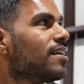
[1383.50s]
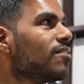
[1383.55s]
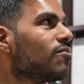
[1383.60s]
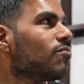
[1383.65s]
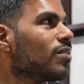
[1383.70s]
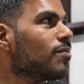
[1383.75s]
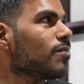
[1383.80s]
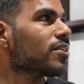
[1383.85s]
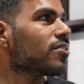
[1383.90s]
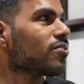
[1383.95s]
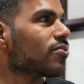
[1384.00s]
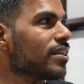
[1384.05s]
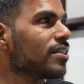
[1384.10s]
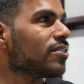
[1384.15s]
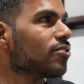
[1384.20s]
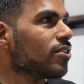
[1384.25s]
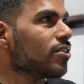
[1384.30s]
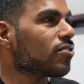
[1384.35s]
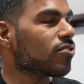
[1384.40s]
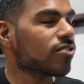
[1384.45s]
We were at
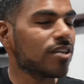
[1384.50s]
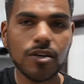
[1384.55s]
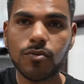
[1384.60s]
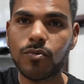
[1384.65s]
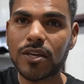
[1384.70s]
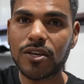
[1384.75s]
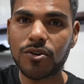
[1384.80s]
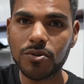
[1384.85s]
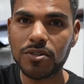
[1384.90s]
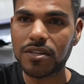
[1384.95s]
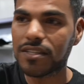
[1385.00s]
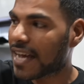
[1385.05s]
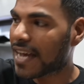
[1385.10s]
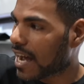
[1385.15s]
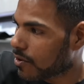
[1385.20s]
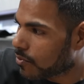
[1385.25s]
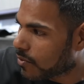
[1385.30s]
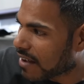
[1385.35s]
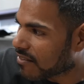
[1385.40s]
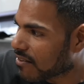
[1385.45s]
333. We cooled it
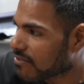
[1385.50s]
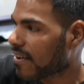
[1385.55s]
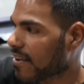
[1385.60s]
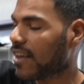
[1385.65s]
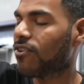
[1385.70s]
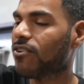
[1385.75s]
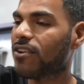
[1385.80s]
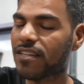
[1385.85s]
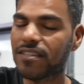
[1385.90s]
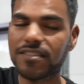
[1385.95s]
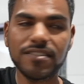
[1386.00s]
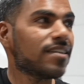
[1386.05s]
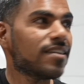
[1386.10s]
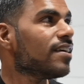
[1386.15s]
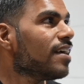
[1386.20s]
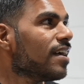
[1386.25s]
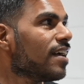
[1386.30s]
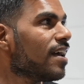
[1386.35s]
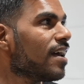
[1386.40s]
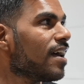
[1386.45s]
down. We have a fan on it.
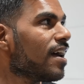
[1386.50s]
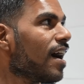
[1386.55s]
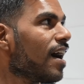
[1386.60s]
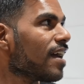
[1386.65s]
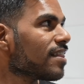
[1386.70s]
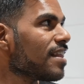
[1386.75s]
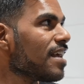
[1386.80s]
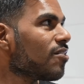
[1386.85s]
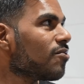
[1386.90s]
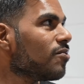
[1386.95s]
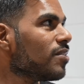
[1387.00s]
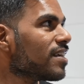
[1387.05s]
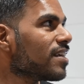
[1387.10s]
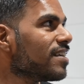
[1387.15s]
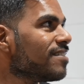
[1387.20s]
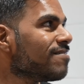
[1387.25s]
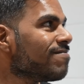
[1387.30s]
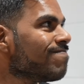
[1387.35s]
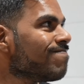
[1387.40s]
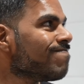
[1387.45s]
I think we
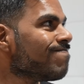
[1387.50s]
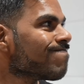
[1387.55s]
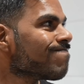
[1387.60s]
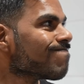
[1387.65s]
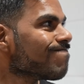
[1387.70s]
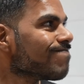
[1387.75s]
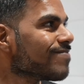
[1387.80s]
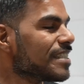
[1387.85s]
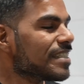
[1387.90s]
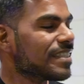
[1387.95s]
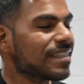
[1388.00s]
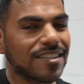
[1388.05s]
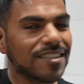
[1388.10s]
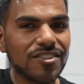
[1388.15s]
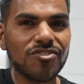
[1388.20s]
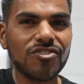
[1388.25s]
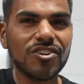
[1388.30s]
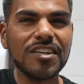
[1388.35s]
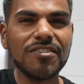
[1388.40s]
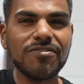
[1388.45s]
can...
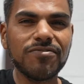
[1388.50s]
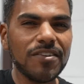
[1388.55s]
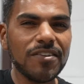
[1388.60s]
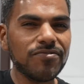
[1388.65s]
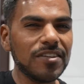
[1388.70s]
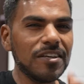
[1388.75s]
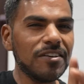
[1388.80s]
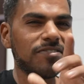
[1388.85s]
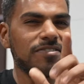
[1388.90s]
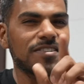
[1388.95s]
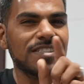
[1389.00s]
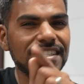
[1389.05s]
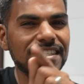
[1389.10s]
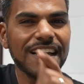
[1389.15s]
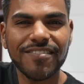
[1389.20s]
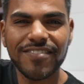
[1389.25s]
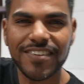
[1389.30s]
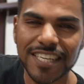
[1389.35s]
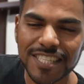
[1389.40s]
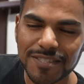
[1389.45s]

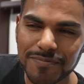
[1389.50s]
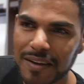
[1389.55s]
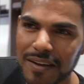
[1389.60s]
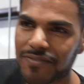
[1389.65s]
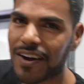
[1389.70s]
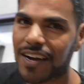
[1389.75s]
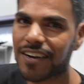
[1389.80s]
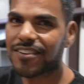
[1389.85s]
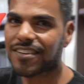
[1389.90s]
357 is my final